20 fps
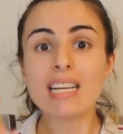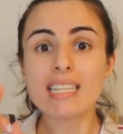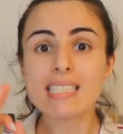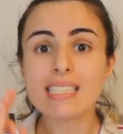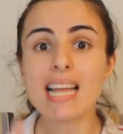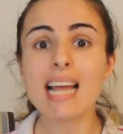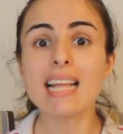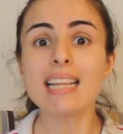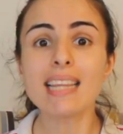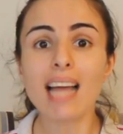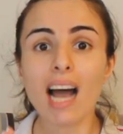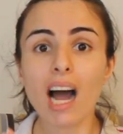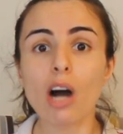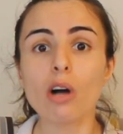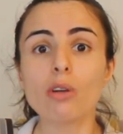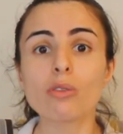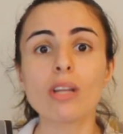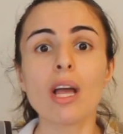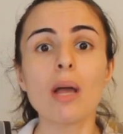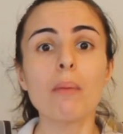stand
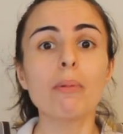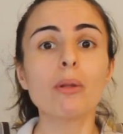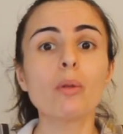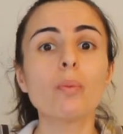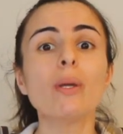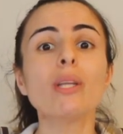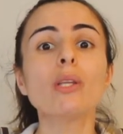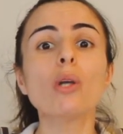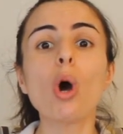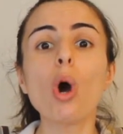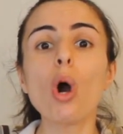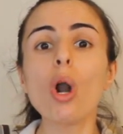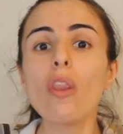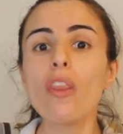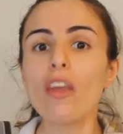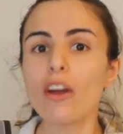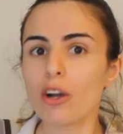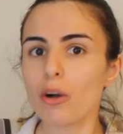out between all the